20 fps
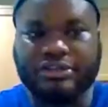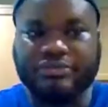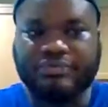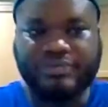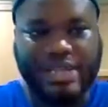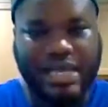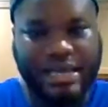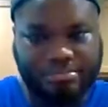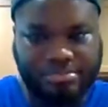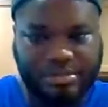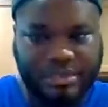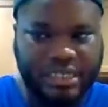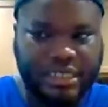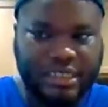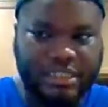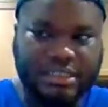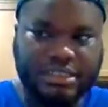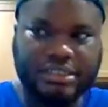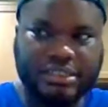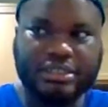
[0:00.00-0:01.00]
a flat
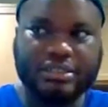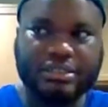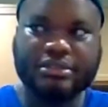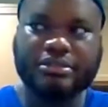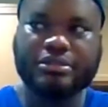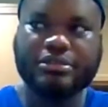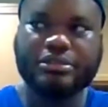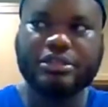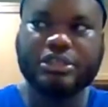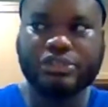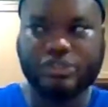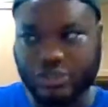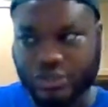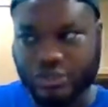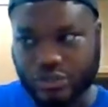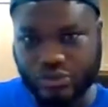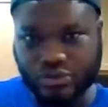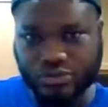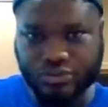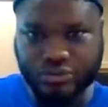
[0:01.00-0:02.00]
plate, it's going to
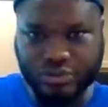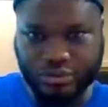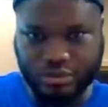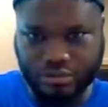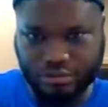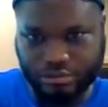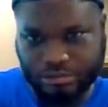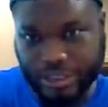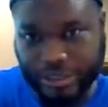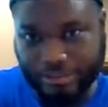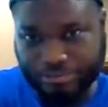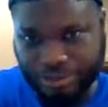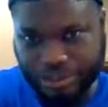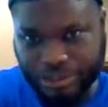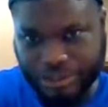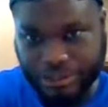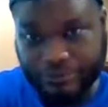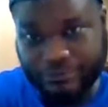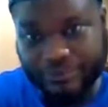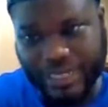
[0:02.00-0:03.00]
lose
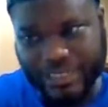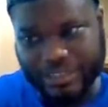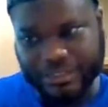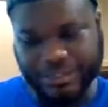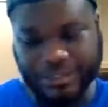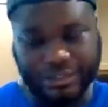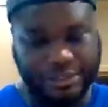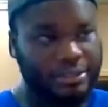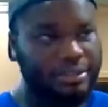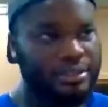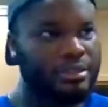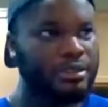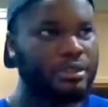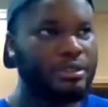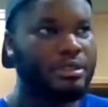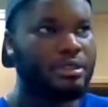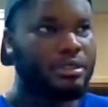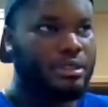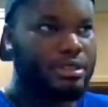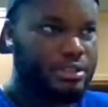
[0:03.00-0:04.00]
temperature faster.
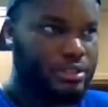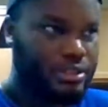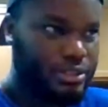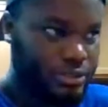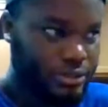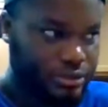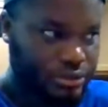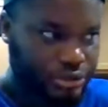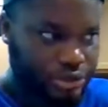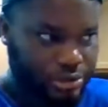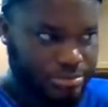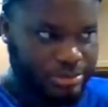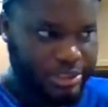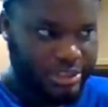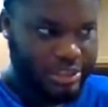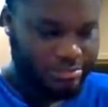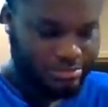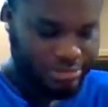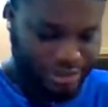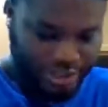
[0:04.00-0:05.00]
It's going to drop in
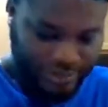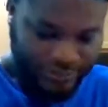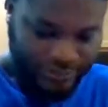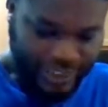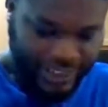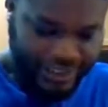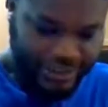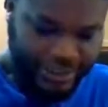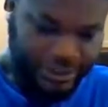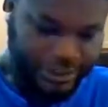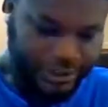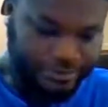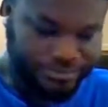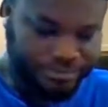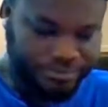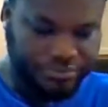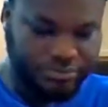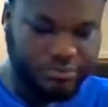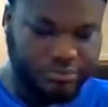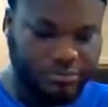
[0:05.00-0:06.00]
temperatures faster.
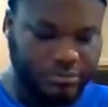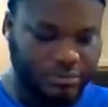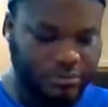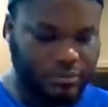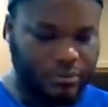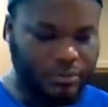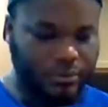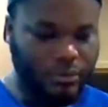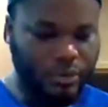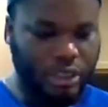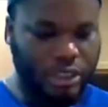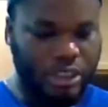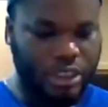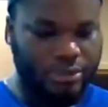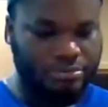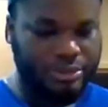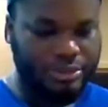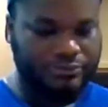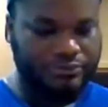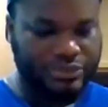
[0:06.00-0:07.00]

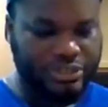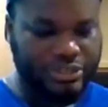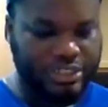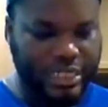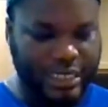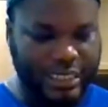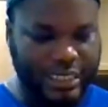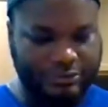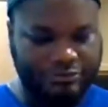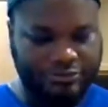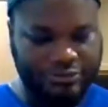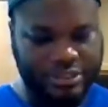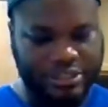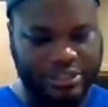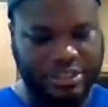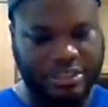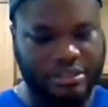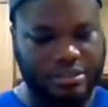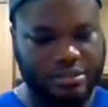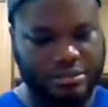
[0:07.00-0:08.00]
If you stack
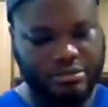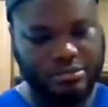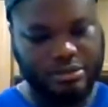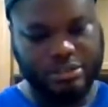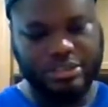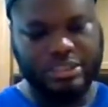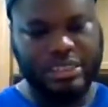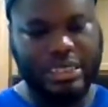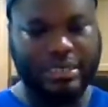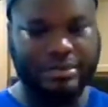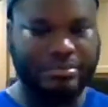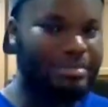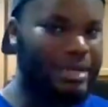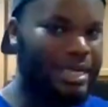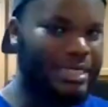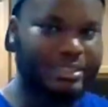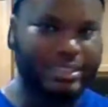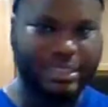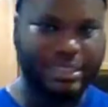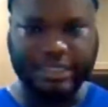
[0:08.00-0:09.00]
everything inside a
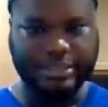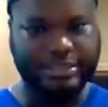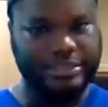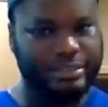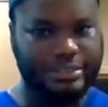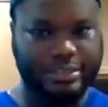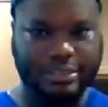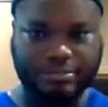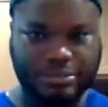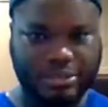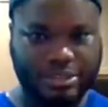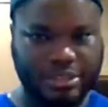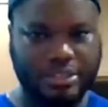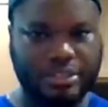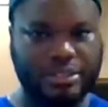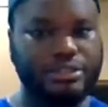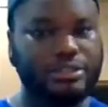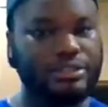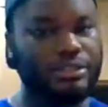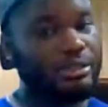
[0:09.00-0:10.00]
basket or
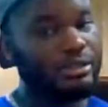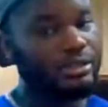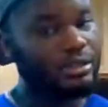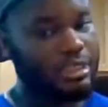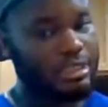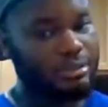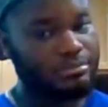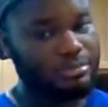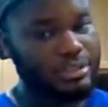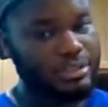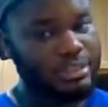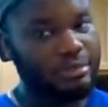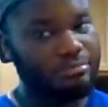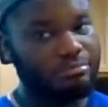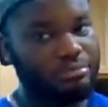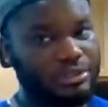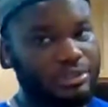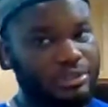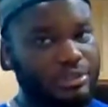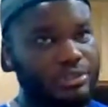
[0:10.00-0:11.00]
something, it's going to keep the
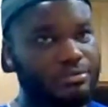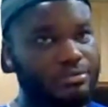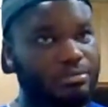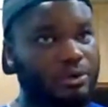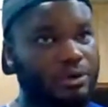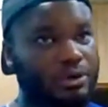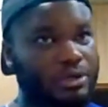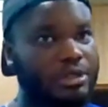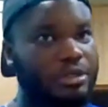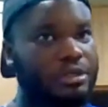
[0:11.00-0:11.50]
temperatures more.